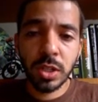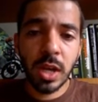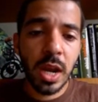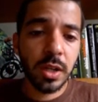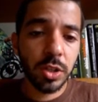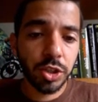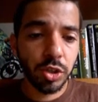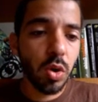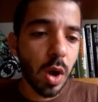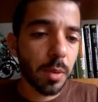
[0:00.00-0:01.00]
to kind of
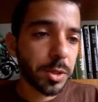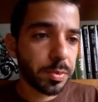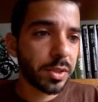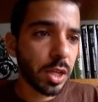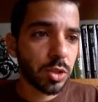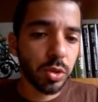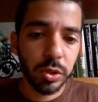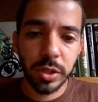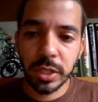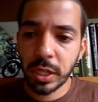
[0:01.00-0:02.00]
show how much potential
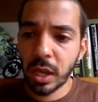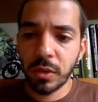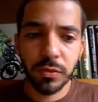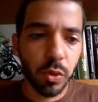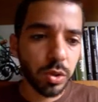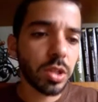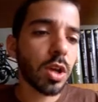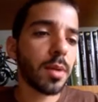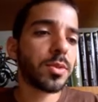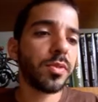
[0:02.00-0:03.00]
there is, again, for this
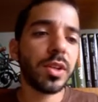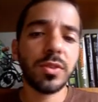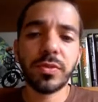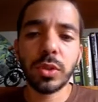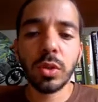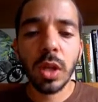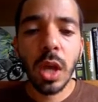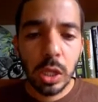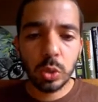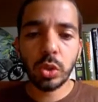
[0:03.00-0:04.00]
observation field
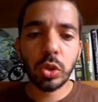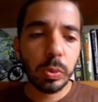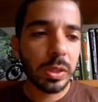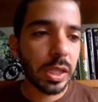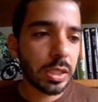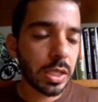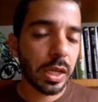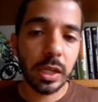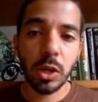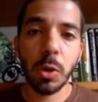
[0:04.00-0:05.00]
to accumulate
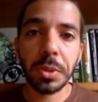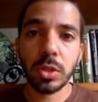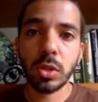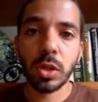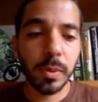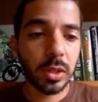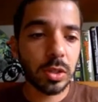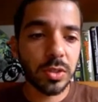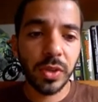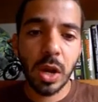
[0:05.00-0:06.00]
data and help us learn about
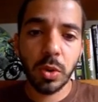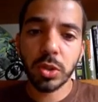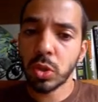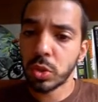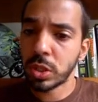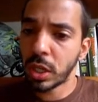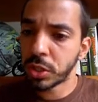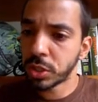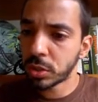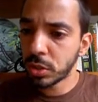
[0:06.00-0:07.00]
these flower
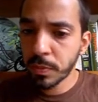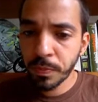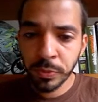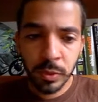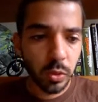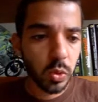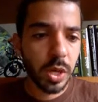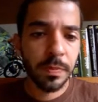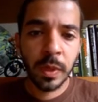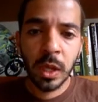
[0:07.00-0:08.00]
associations.
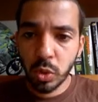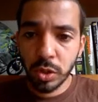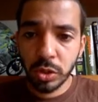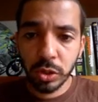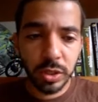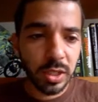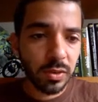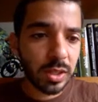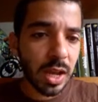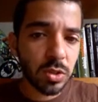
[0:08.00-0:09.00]
Okay,
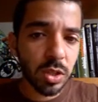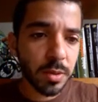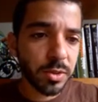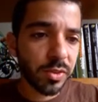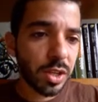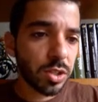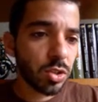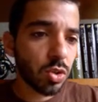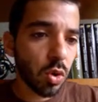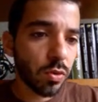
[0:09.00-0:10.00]
237,000
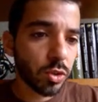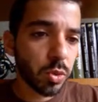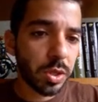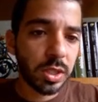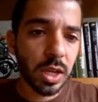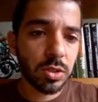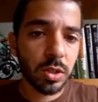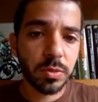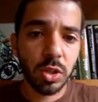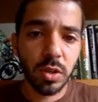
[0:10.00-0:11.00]
observations, over
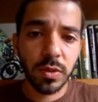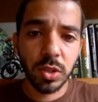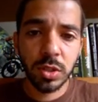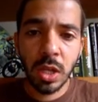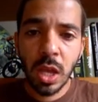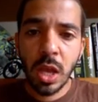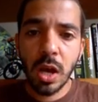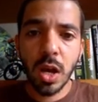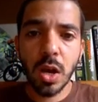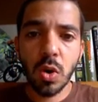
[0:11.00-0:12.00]
20,000 observers,
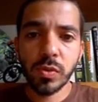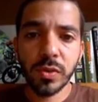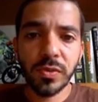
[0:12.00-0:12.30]
over